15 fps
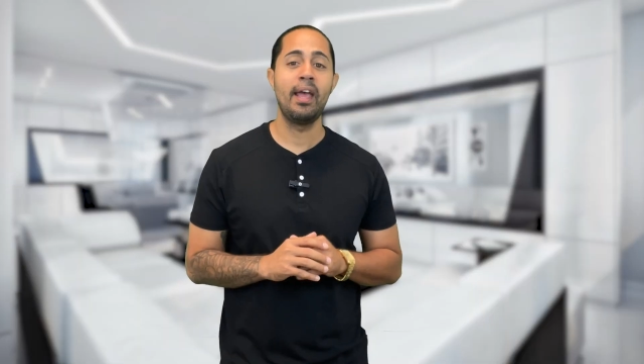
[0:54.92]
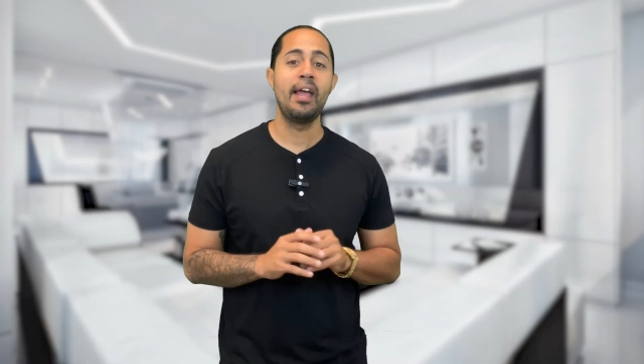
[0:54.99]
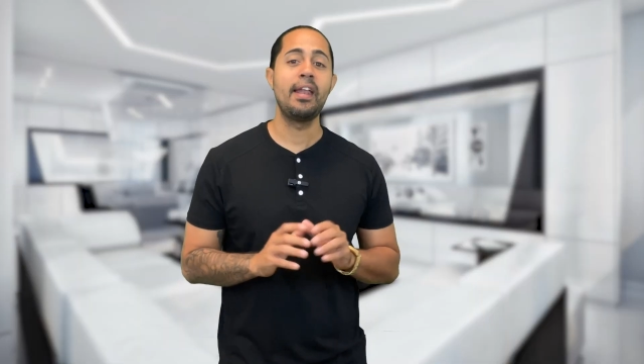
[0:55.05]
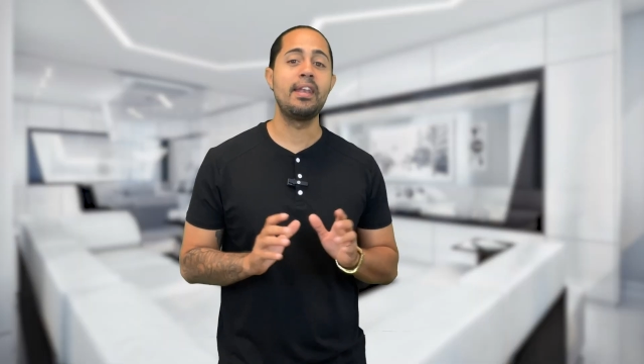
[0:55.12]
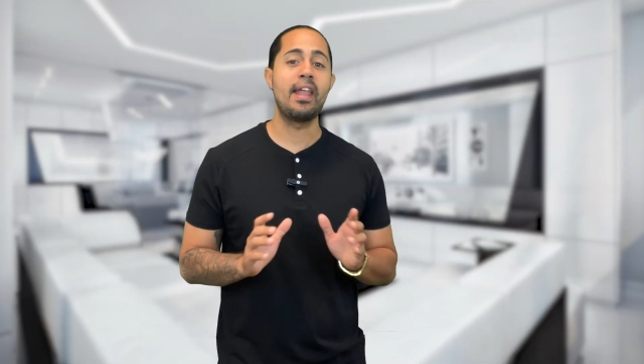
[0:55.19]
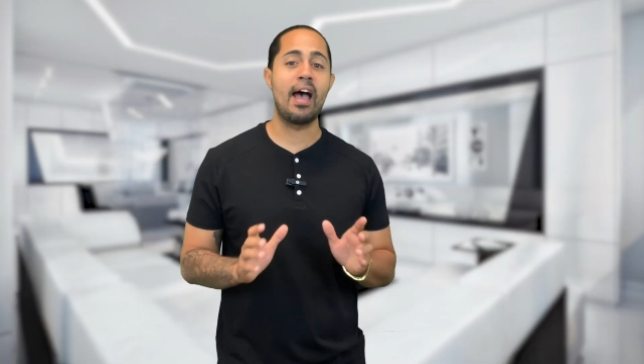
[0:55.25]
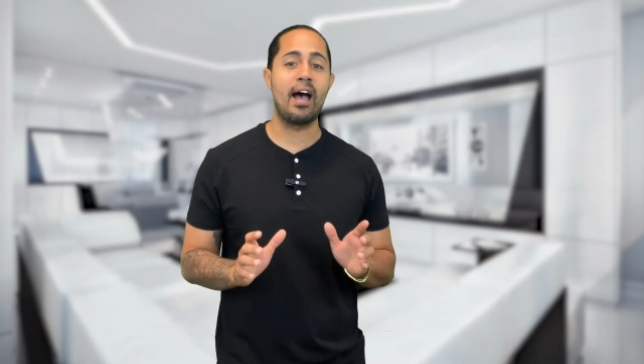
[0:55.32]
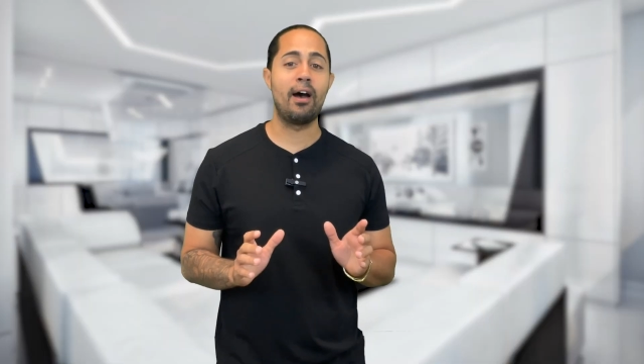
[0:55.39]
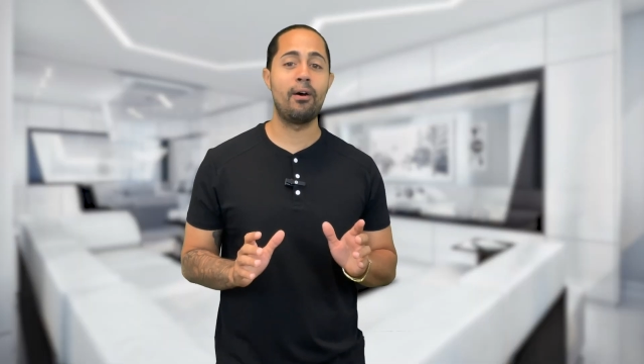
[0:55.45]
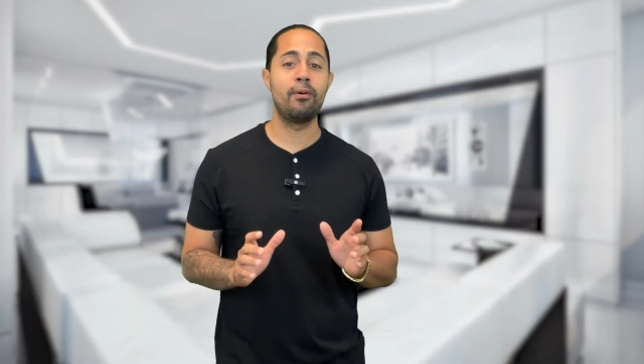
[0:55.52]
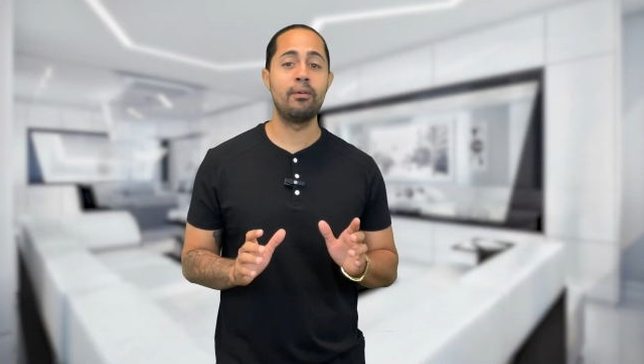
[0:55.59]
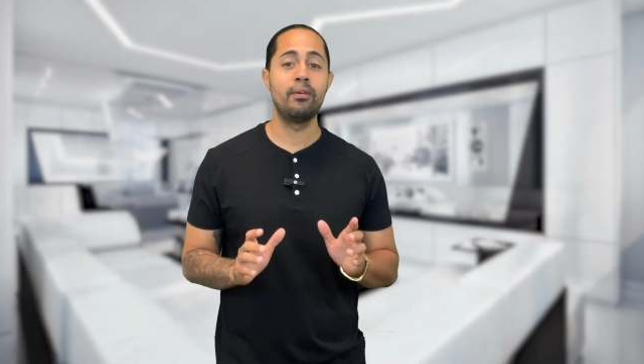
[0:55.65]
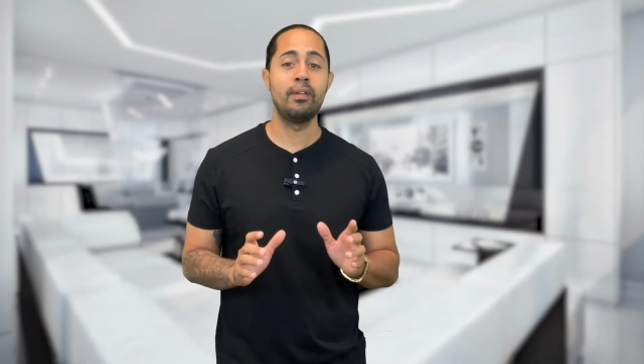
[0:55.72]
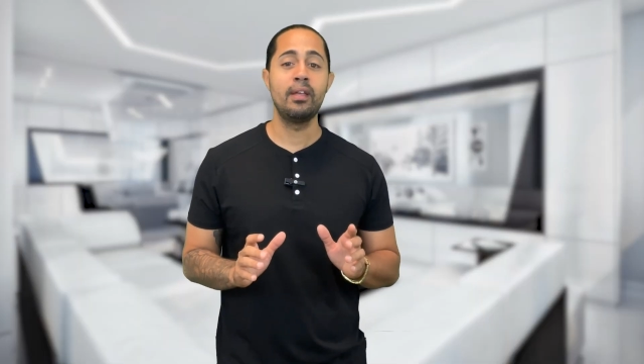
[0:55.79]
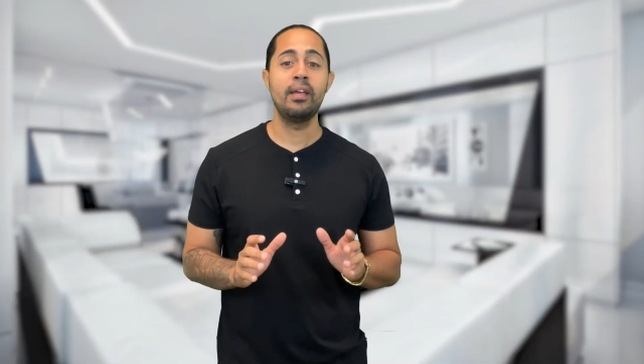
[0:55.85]
Now,
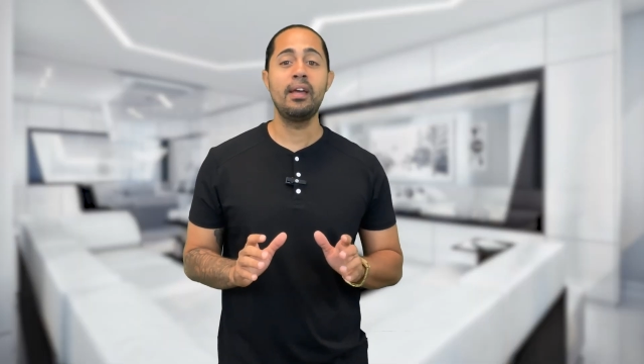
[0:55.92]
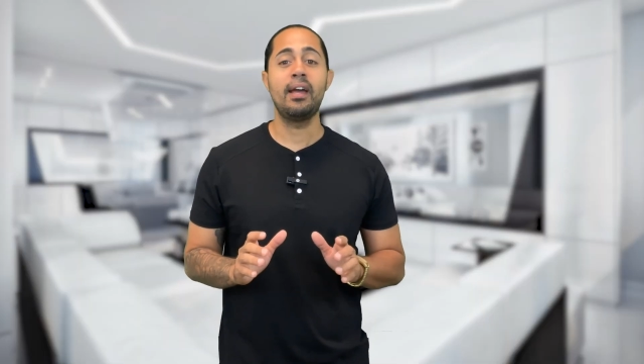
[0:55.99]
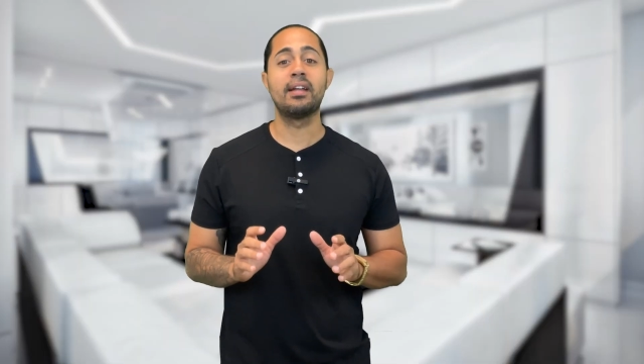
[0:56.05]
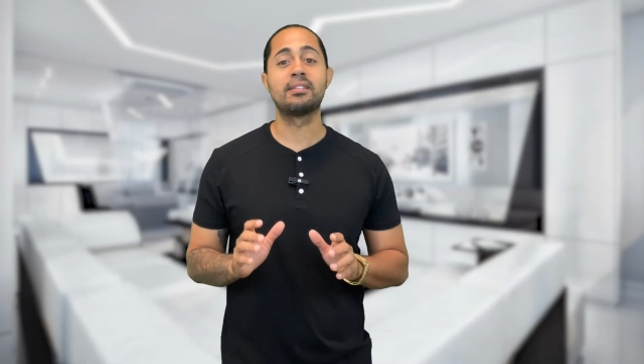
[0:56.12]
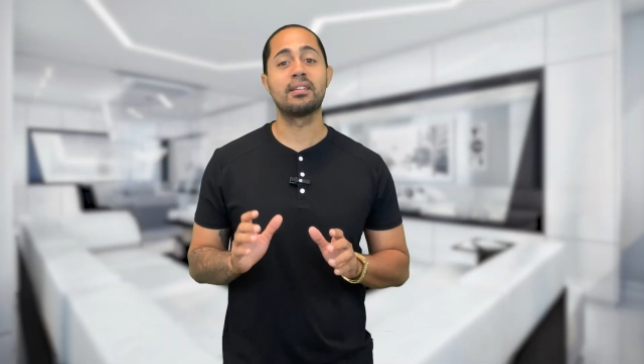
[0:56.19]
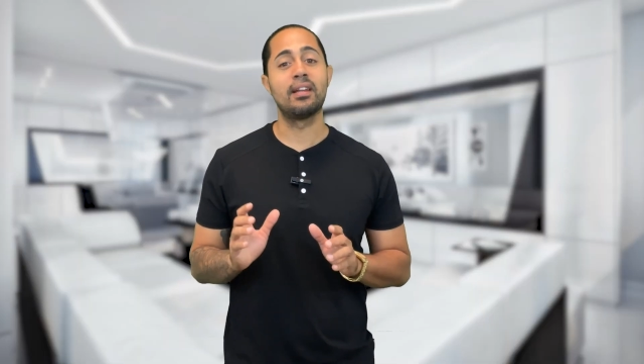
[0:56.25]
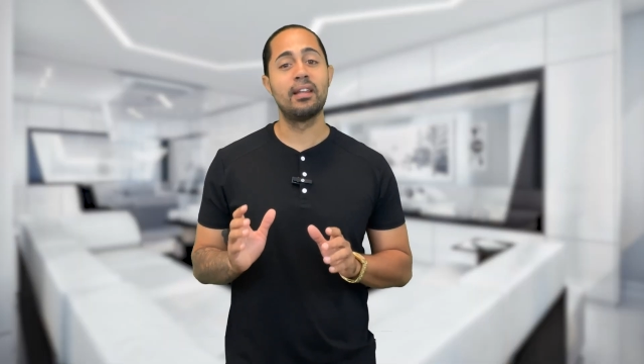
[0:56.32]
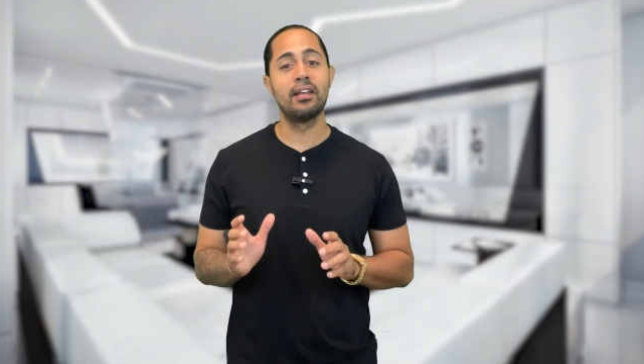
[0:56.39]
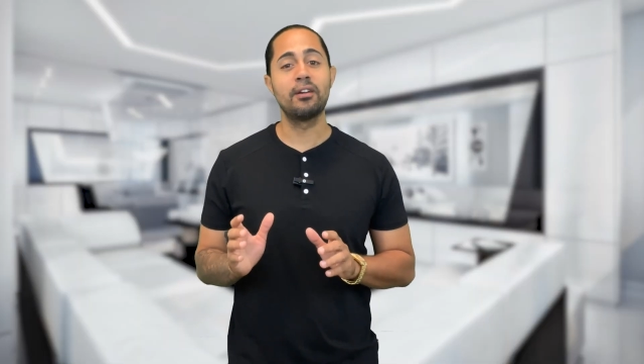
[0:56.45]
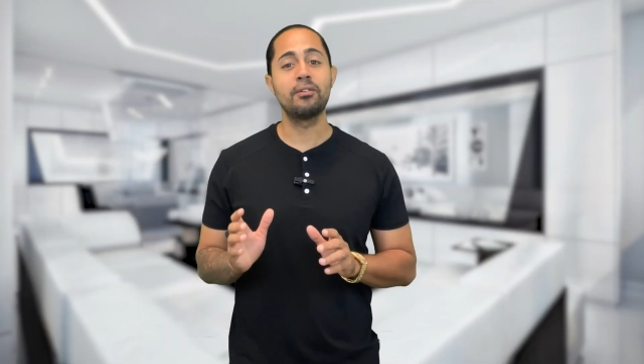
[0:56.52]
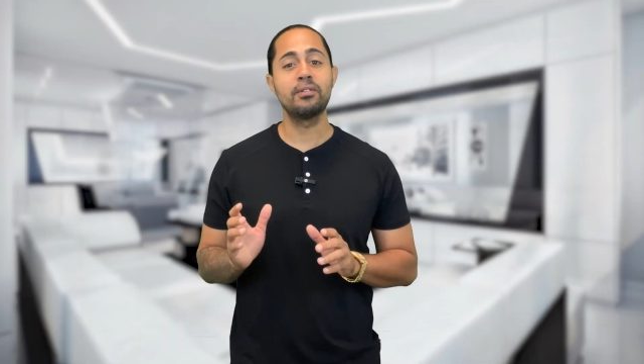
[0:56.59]
it's a little